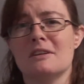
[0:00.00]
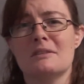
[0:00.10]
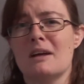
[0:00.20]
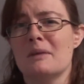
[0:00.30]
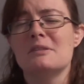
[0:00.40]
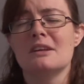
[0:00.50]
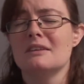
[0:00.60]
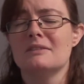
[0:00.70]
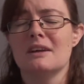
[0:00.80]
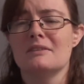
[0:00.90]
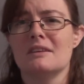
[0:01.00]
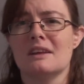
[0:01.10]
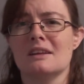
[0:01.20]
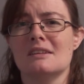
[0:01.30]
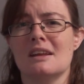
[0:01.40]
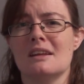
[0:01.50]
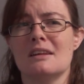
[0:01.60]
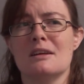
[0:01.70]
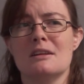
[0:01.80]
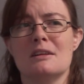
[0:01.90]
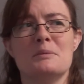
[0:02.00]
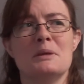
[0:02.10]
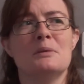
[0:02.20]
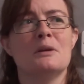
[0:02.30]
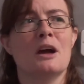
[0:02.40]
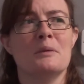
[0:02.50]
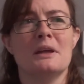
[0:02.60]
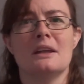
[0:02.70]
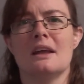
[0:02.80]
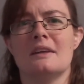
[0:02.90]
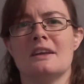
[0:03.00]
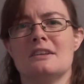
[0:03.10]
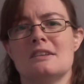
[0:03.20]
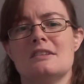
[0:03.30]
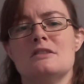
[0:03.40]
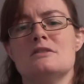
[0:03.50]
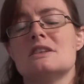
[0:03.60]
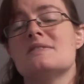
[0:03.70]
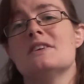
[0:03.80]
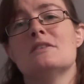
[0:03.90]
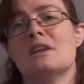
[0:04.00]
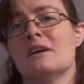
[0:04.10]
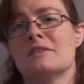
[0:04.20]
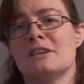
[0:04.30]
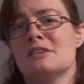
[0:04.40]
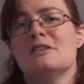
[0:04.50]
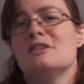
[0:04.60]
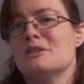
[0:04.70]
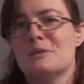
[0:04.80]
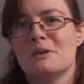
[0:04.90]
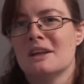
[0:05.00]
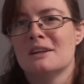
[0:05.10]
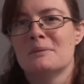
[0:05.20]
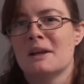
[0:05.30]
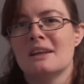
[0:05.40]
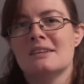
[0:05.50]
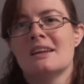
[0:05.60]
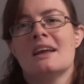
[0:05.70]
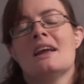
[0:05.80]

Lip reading: absolute favourite things here, that people come in and you just feel love as soon as you walk in the place.